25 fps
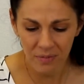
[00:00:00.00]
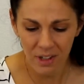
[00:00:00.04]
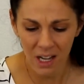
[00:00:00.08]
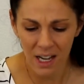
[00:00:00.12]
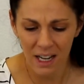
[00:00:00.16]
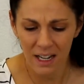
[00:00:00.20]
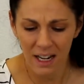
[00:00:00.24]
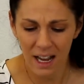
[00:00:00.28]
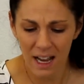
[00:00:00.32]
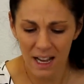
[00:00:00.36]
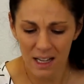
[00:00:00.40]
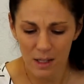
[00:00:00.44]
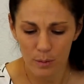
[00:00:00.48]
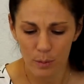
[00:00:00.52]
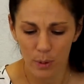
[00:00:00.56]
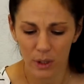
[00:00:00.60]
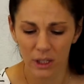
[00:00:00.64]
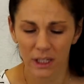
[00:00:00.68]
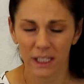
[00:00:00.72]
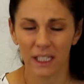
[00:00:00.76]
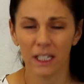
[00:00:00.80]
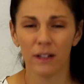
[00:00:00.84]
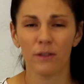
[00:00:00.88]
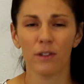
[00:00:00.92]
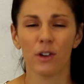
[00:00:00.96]
And as
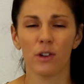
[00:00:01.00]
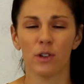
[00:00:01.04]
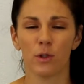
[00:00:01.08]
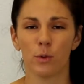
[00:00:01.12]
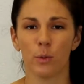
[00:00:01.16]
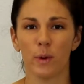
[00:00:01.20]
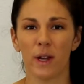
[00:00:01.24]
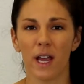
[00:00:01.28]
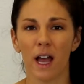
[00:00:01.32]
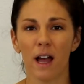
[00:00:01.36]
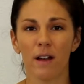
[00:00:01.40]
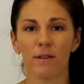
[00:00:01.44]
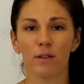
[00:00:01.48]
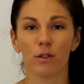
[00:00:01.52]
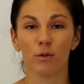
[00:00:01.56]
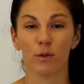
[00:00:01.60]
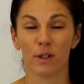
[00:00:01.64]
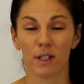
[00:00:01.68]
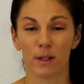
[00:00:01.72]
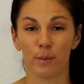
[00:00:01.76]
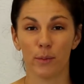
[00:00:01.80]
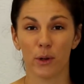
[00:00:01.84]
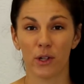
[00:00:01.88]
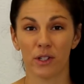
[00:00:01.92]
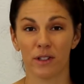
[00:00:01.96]
believers, we have a
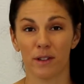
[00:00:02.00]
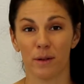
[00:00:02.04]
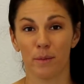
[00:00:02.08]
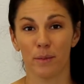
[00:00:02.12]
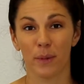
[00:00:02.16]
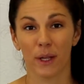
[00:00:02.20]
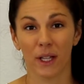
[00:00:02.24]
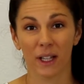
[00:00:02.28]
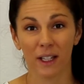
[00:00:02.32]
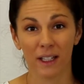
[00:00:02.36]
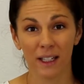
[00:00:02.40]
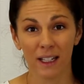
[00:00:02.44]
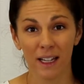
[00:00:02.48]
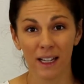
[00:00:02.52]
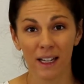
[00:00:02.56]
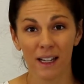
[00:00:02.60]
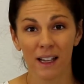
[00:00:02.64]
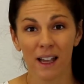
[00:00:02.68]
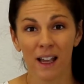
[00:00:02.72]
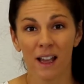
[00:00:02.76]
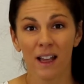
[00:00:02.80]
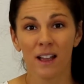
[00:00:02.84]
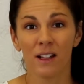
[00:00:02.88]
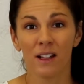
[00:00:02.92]
responsibility